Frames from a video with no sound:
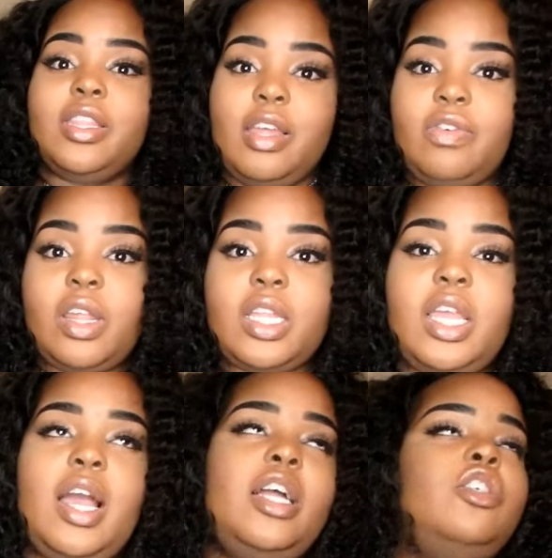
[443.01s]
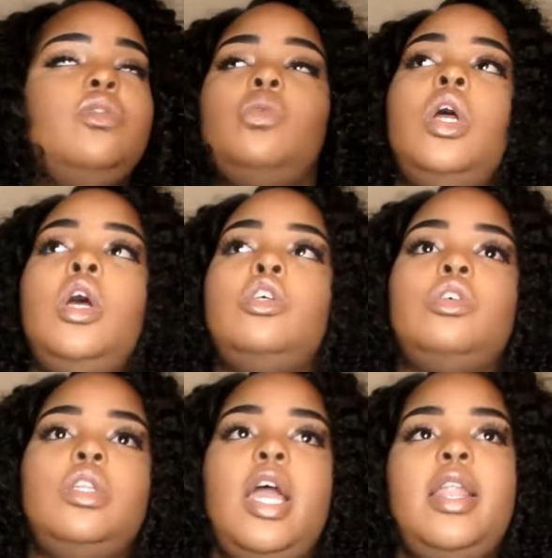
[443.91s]
They feel like they got you.
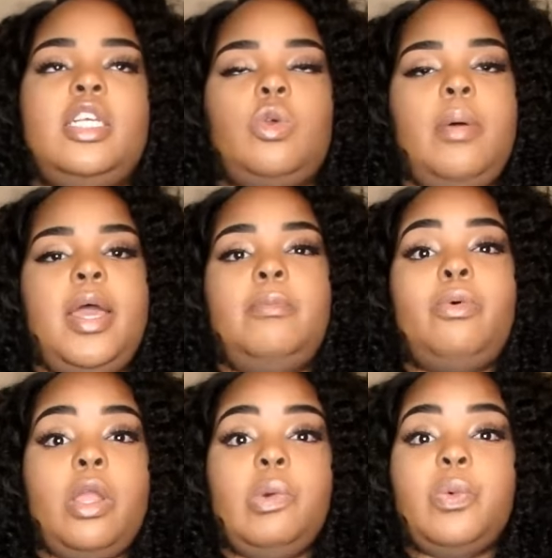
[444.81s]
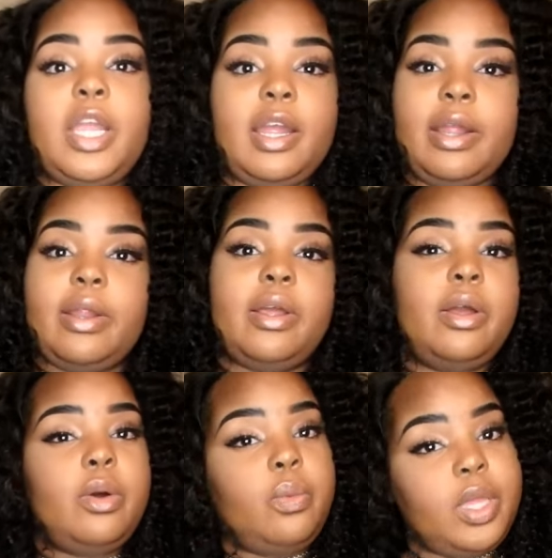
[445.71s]
So now that's why I'm at a point where
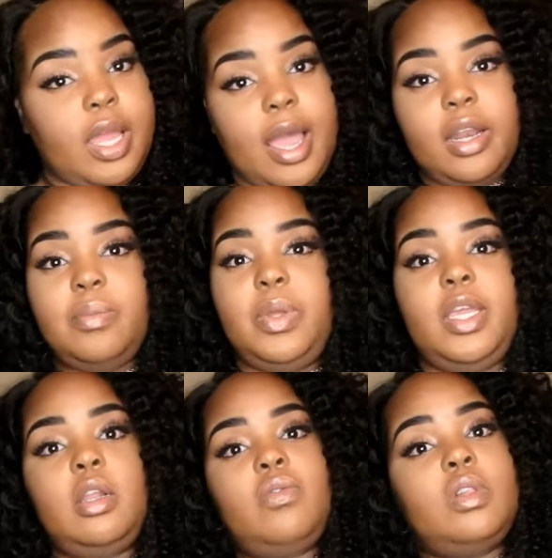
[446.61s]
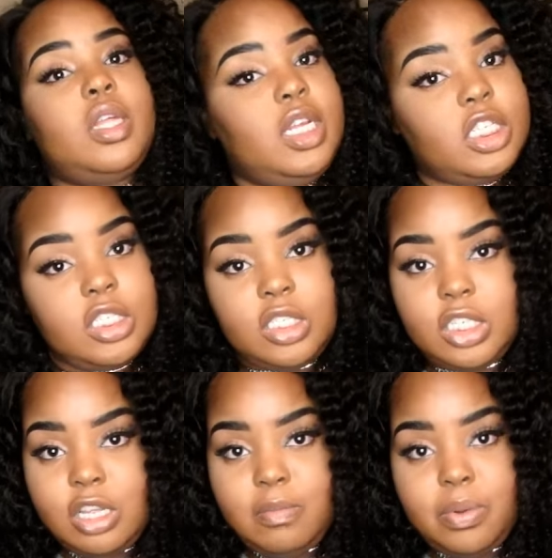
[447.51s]
we gotta be in a
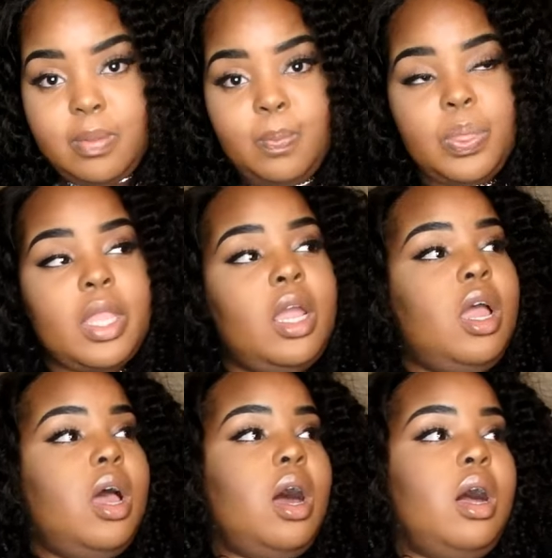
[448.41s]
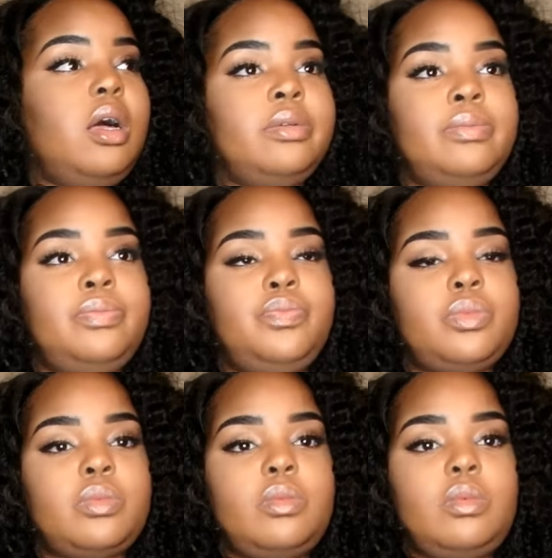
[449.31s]
relationship.
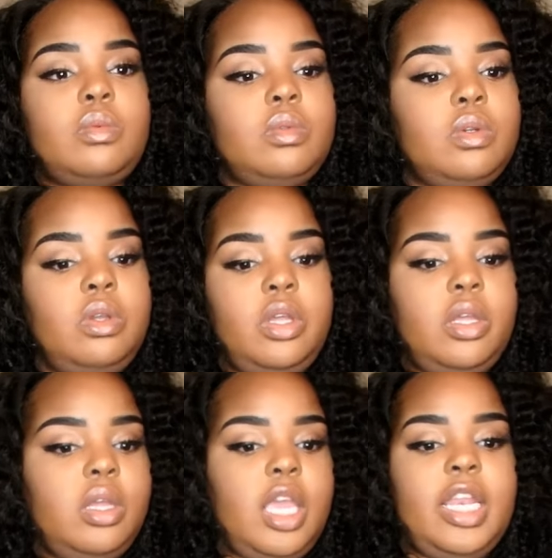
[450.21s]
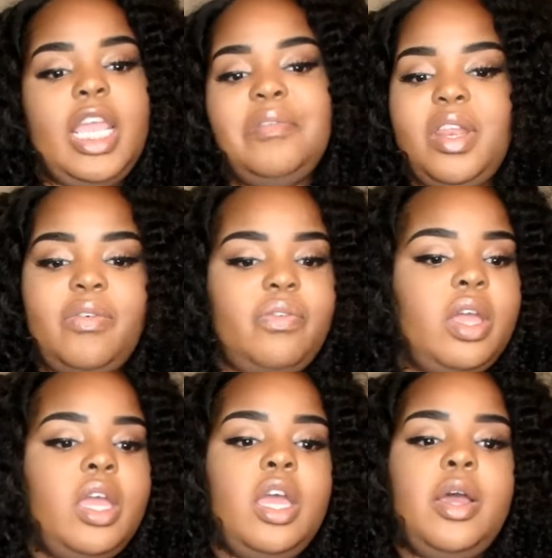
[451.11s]
And even if
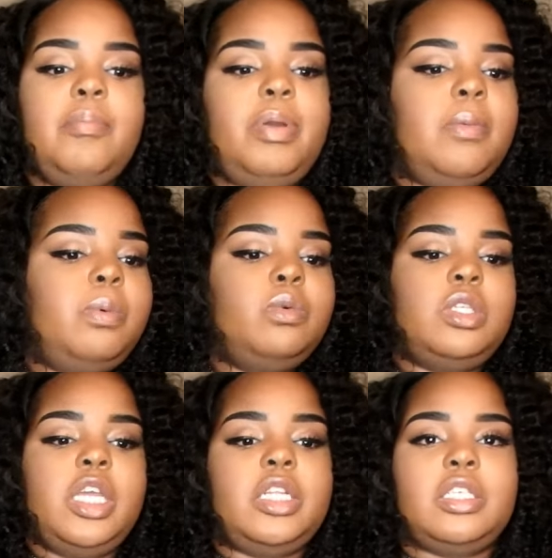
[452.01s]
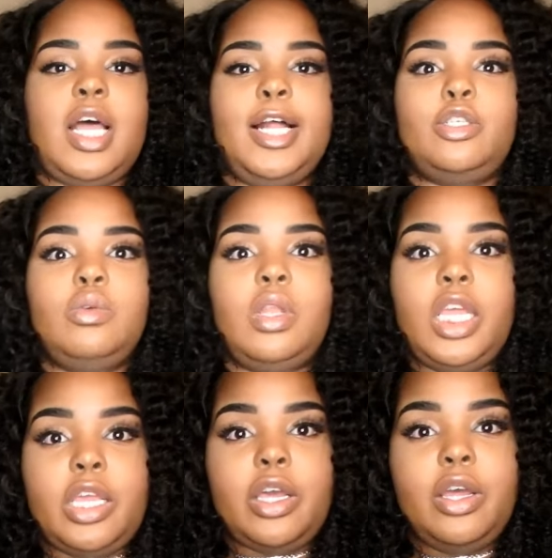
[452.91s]
people did decide to
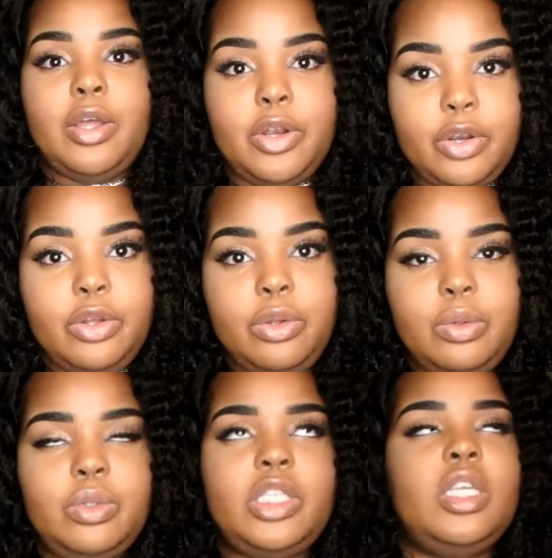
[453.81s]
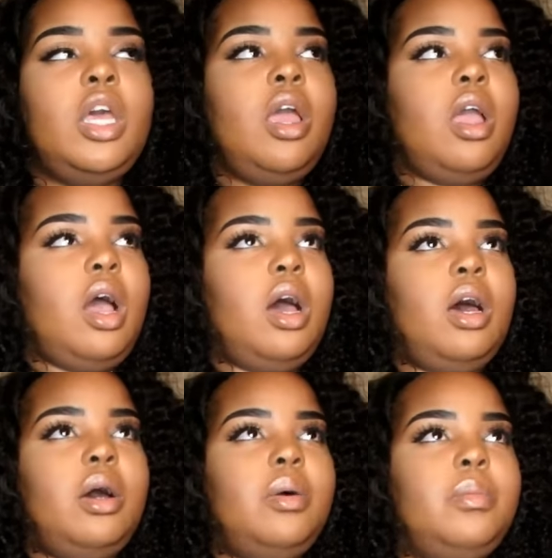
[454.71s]
leak nudes,
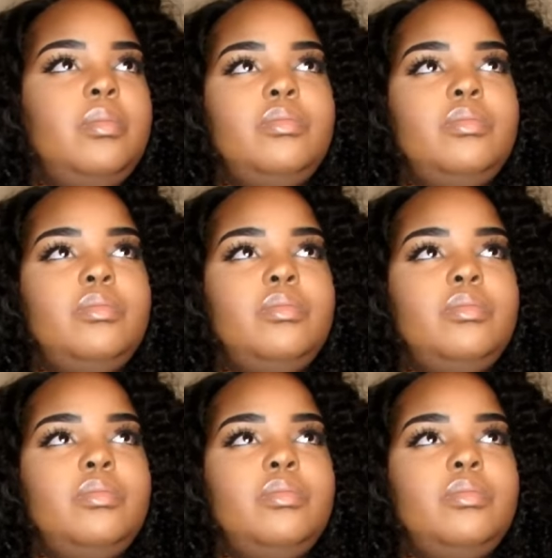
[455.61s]
that